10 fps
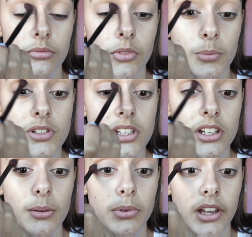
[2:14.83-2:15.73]
And I'm just
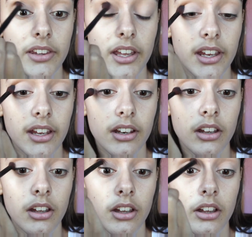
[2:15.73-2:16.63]
going to blend that in,
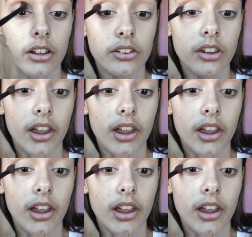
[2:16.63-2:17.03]
so